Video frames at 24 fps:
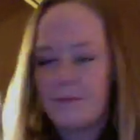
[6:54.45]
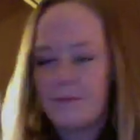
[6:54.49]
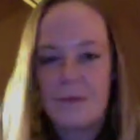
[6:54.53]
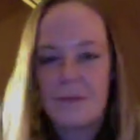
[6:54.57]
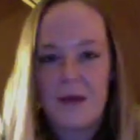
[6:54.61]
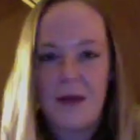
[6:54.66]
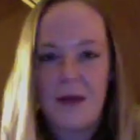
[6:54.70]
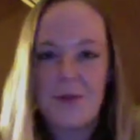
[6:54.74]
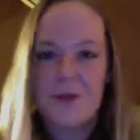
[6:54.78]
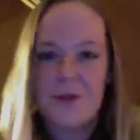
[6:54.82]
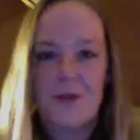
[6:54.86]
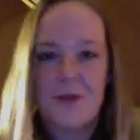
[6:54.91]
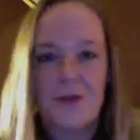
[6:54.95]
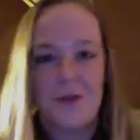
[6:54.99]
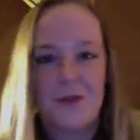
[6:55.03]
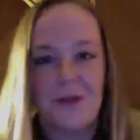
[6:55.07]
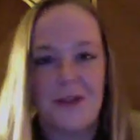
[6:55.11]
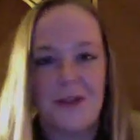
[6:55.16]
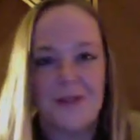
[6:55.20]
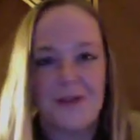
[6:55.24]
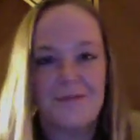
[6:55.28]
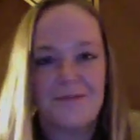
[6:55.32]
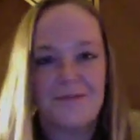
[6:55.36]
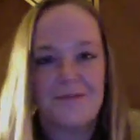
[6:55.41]

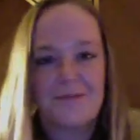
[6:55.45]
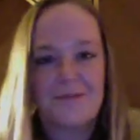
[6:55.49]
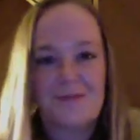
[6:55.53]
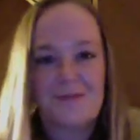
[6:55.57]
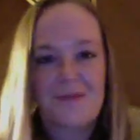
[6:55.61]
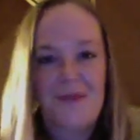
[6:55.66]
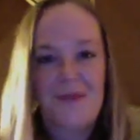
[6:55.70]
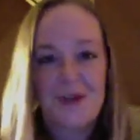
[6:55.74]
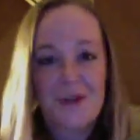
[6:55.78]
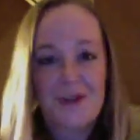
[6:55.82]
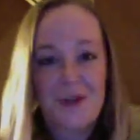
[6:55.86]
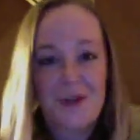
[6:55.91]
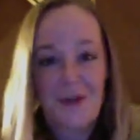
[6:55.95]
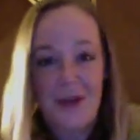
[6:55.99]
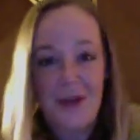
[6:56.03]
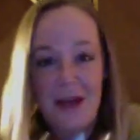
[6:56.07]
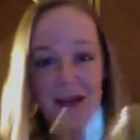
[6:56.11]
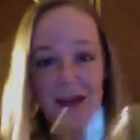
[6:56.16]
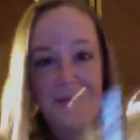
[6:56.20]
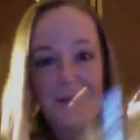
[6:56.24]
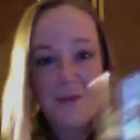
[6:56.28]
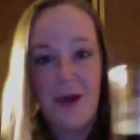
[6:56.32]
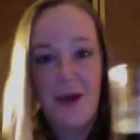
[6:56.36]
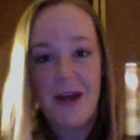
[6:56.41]
Absolutely. So
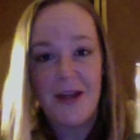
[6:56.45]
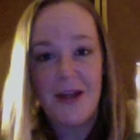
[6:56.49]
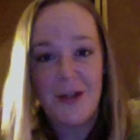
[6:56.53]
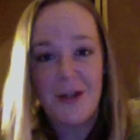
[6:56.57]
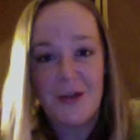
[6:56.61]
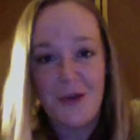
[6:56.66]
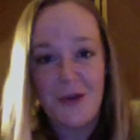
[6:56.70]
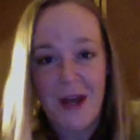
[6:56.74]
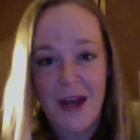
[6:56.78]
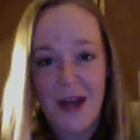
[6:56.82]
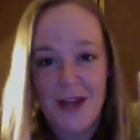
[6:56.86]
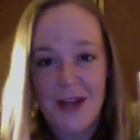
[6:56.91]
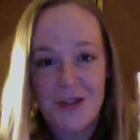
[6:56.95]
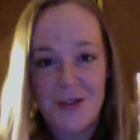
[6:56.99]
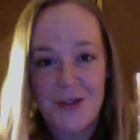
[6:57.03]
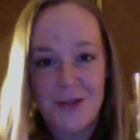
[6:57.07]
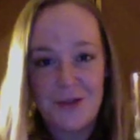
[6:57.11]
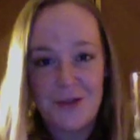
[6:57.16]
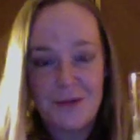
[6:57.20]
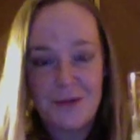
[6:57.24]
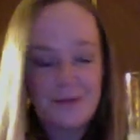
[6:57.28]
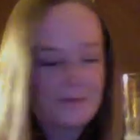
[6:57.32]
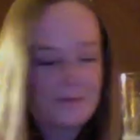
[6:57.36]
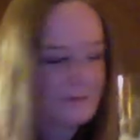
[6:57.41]
that's my
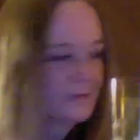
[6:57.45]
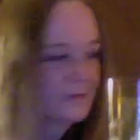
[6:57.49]
Newcastle